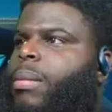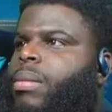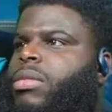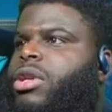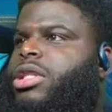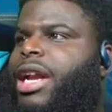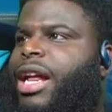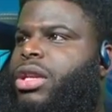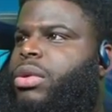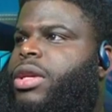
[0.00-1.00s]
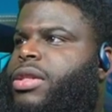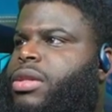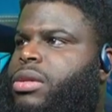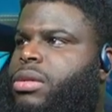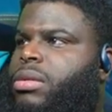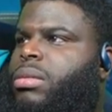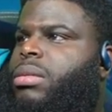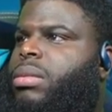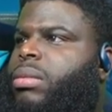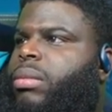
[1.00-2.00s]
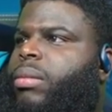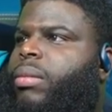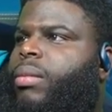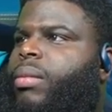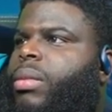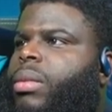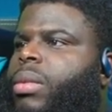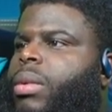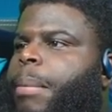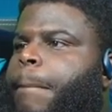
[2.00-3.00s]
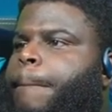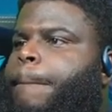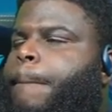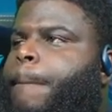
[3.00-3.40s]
I got to. If I don't, Wong could, this could be catastrophic.